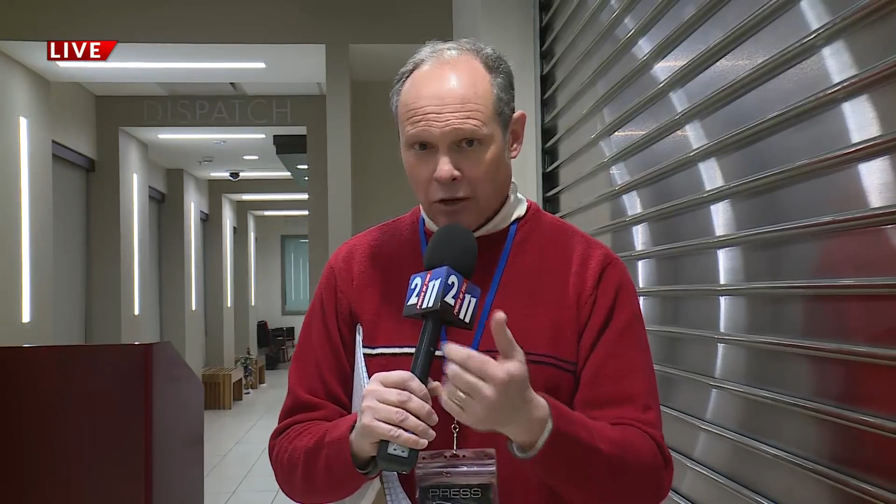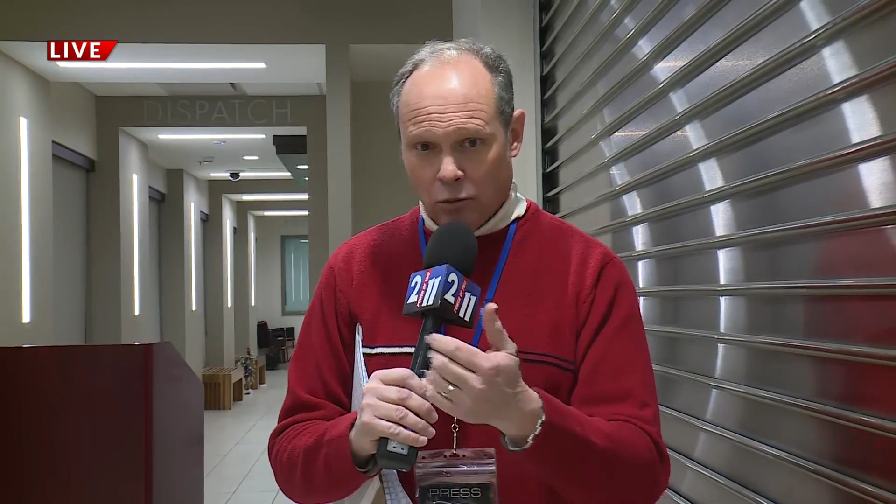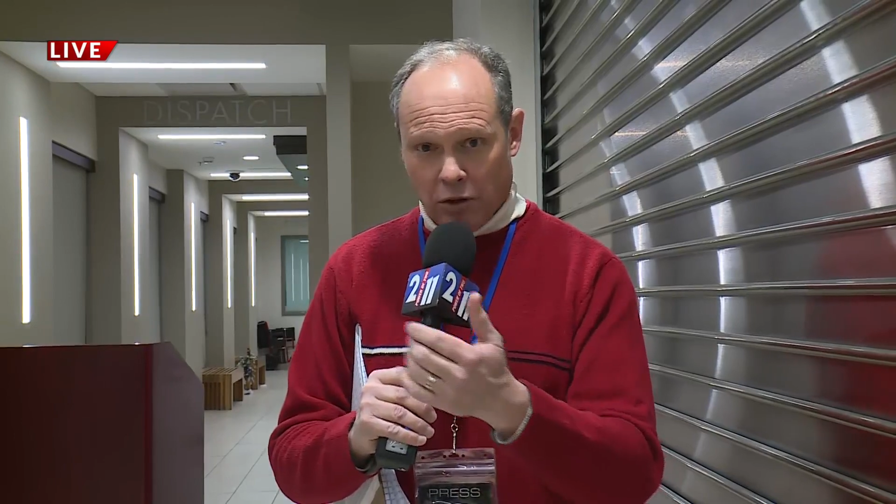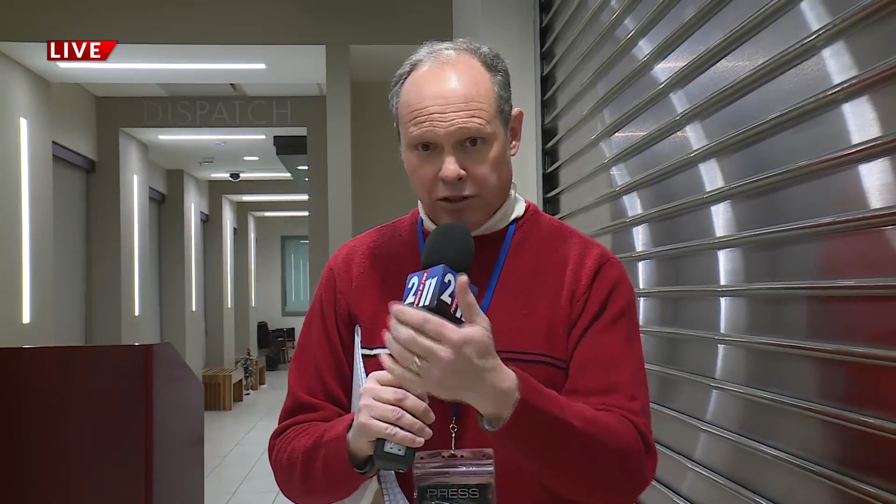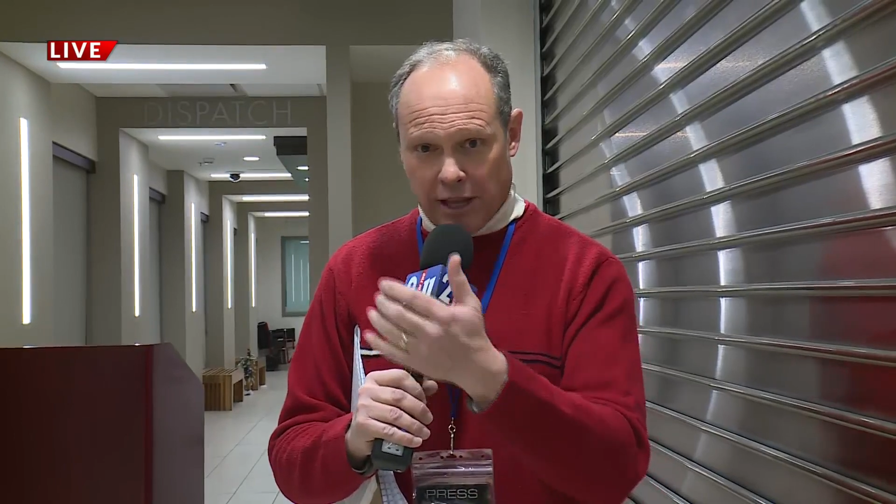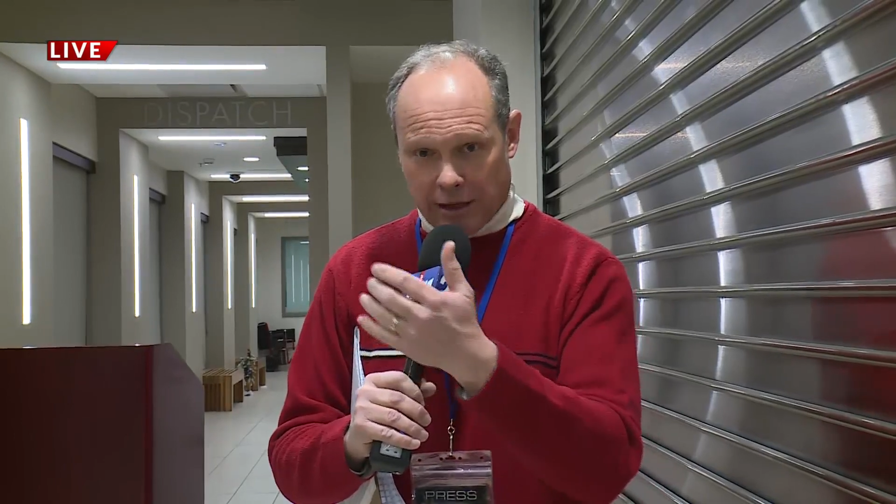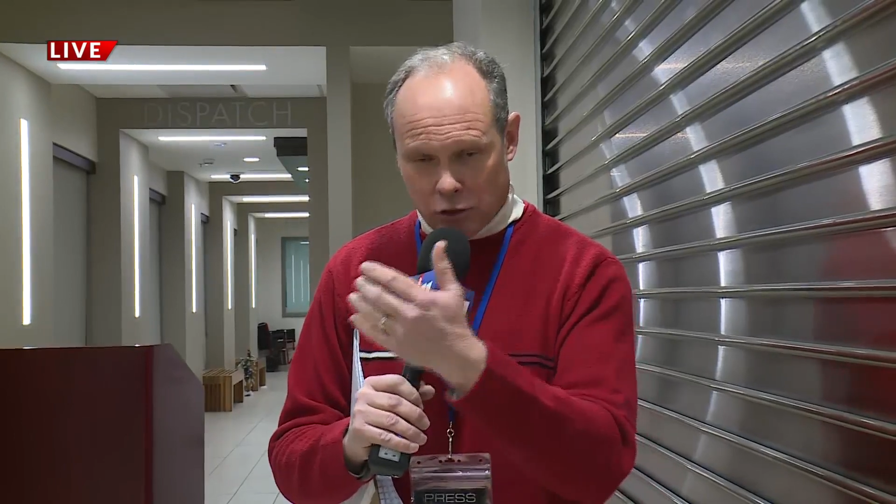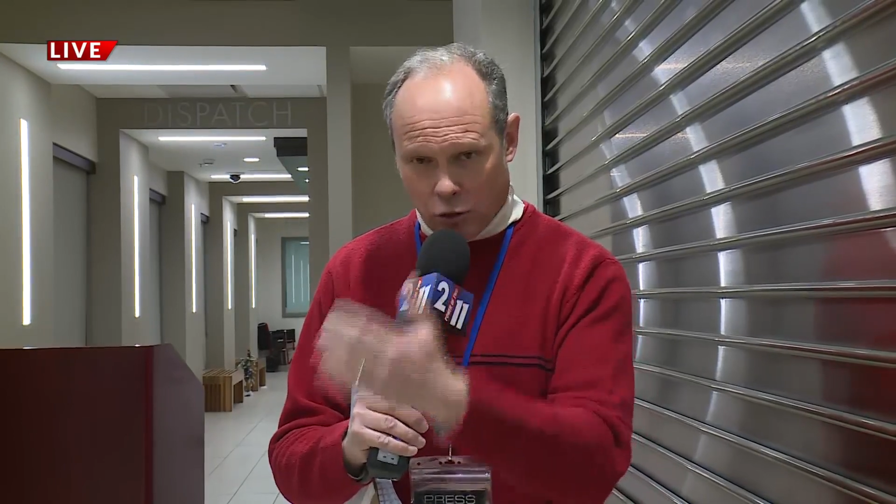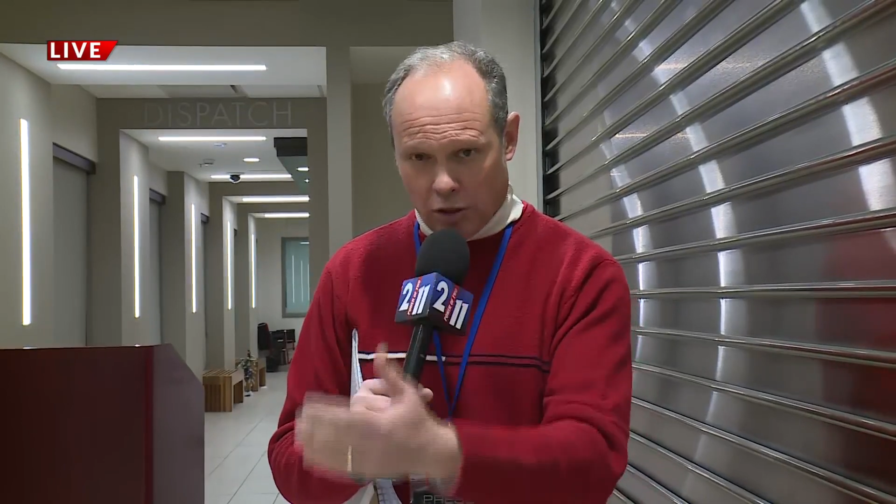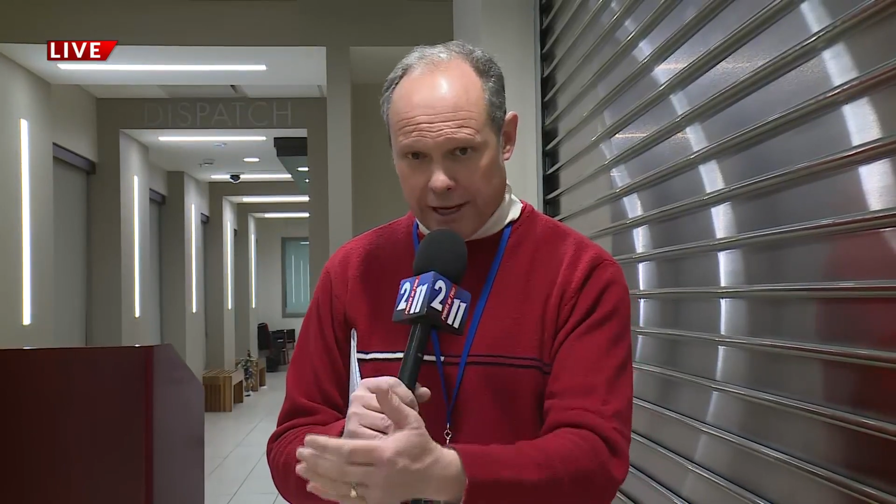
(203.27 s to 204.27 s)
with that
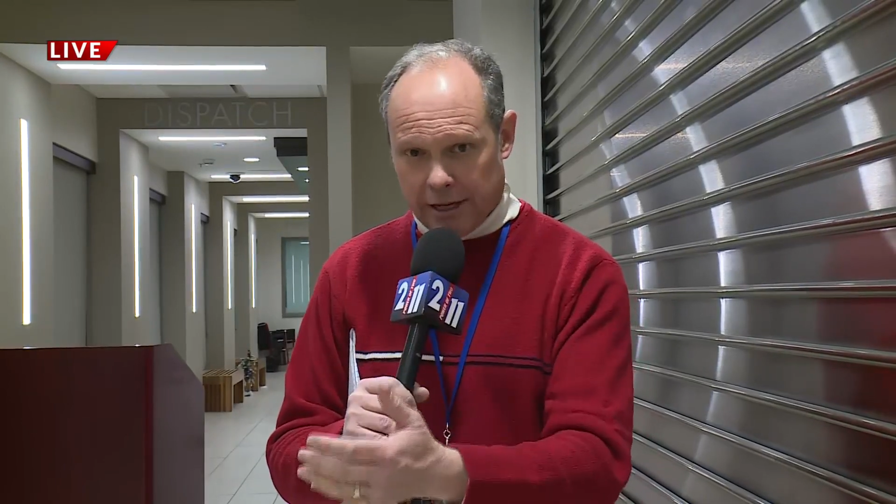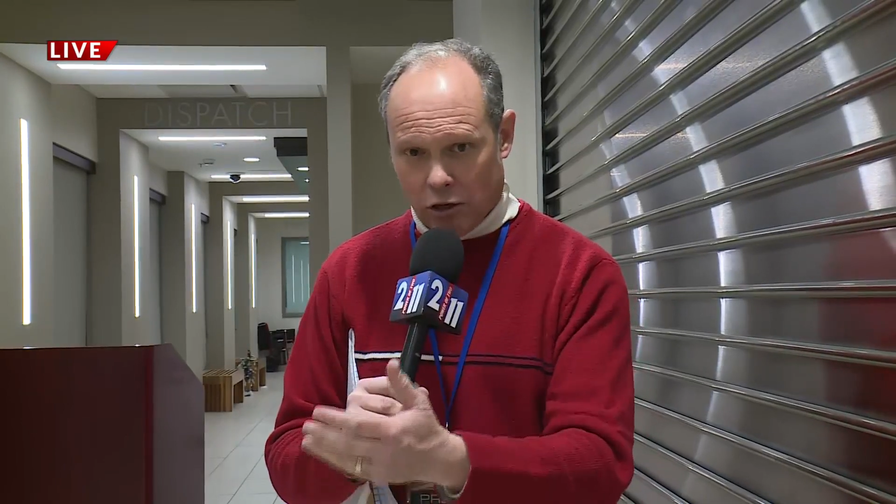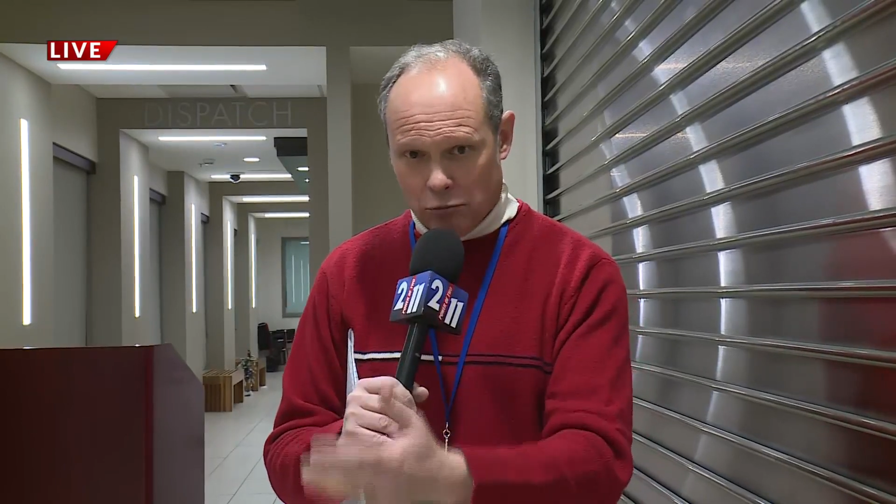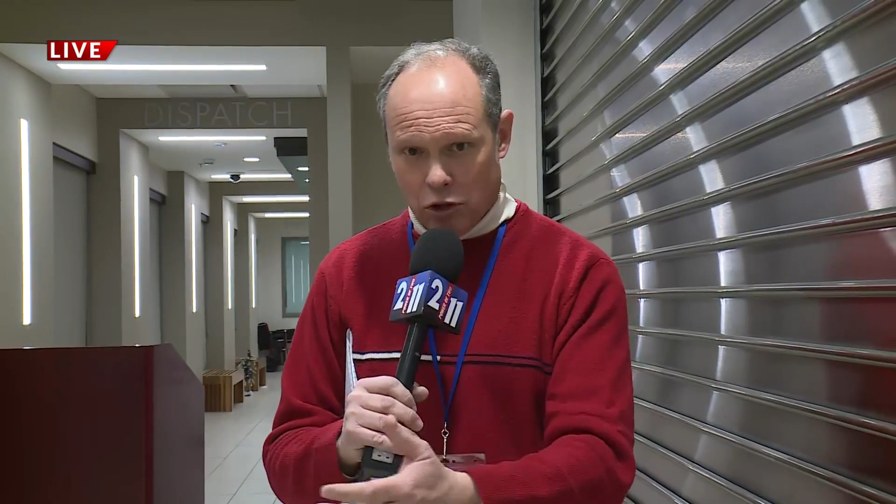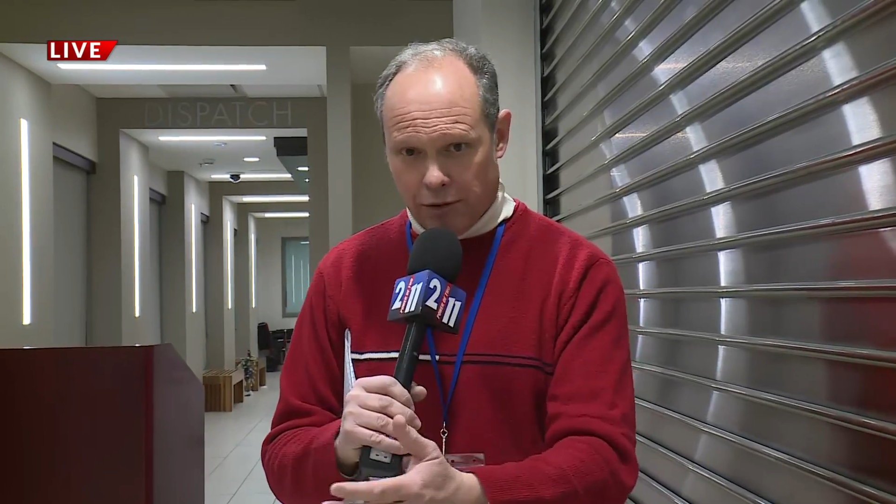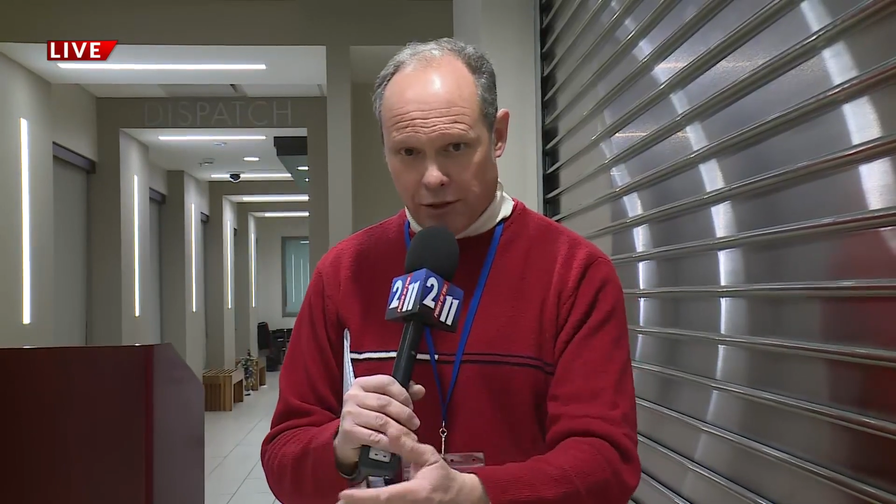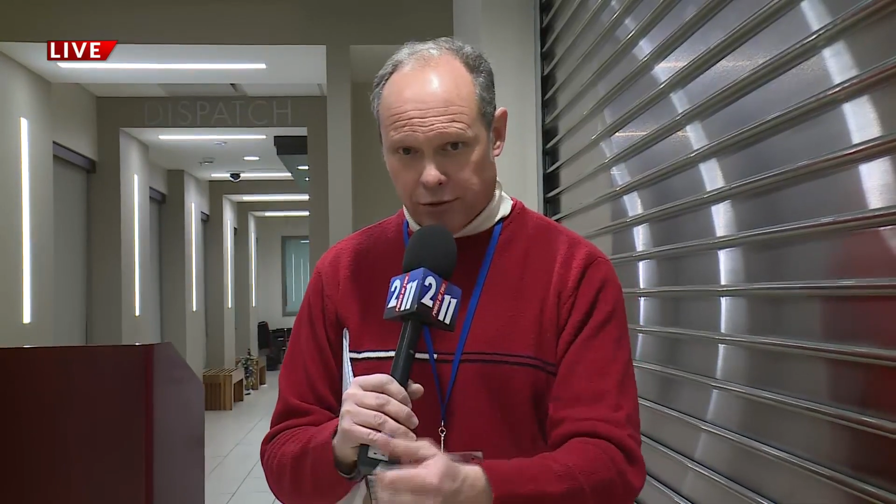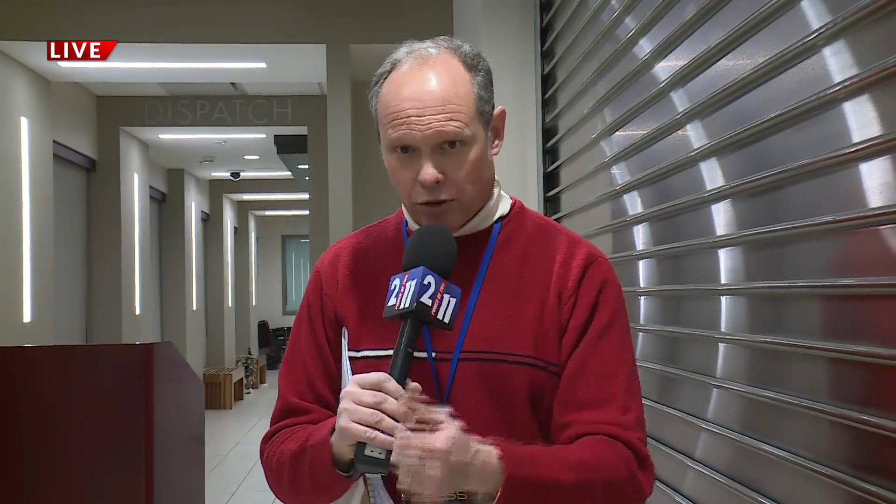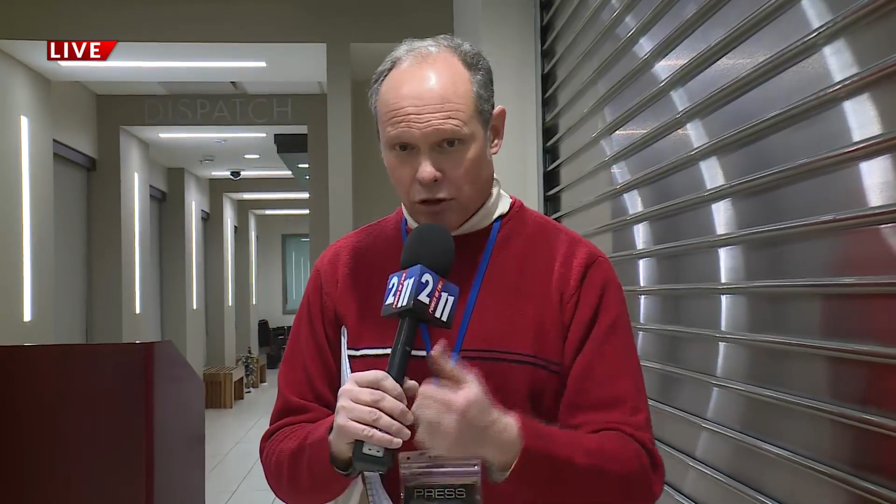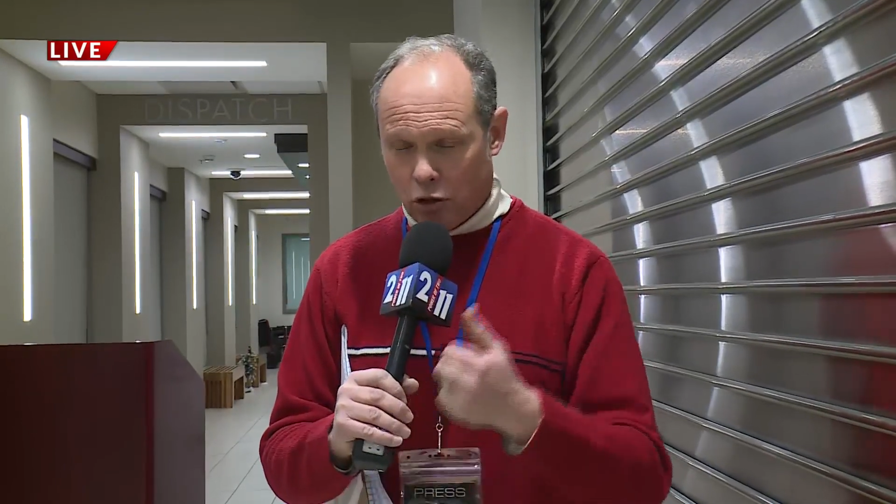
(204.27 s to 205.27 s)
tornado moving
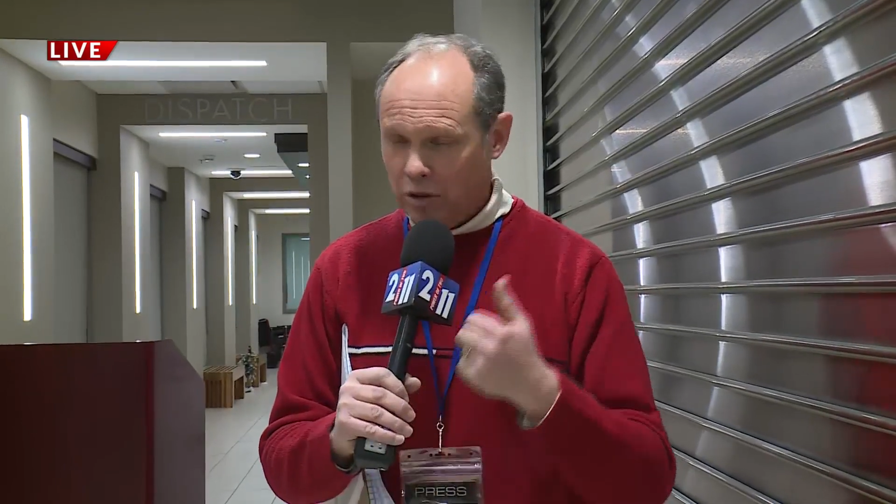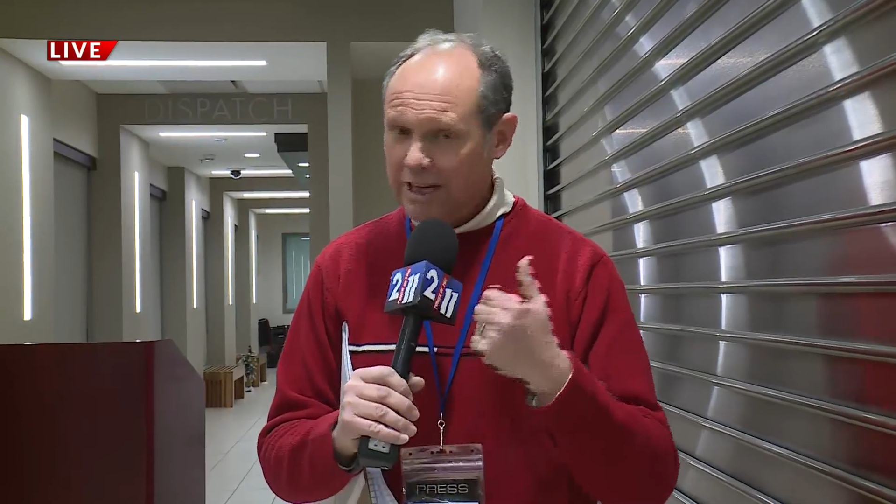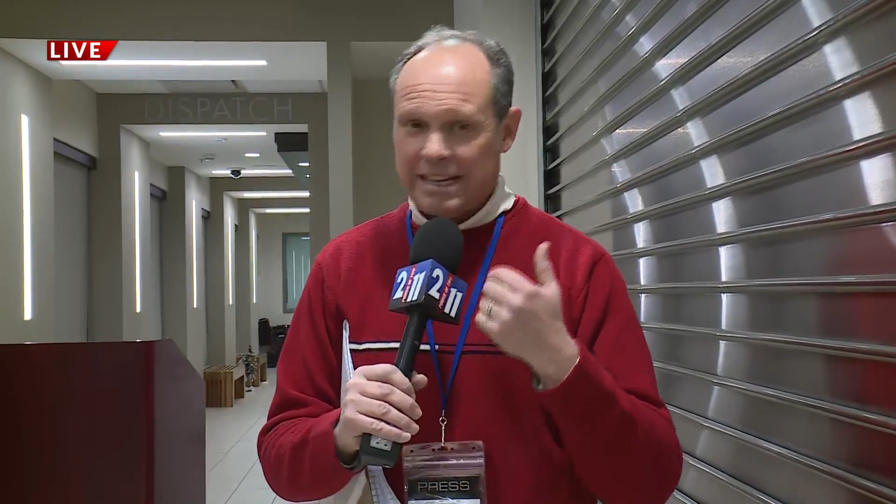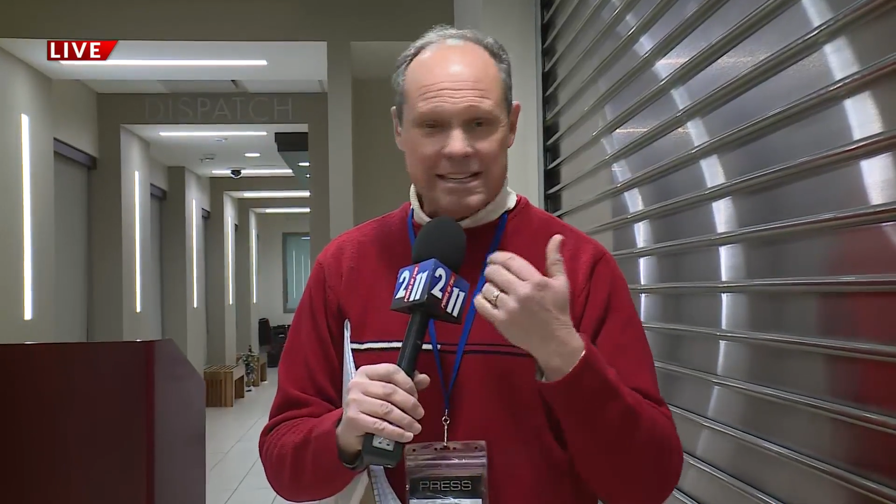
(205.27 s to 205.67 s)
through,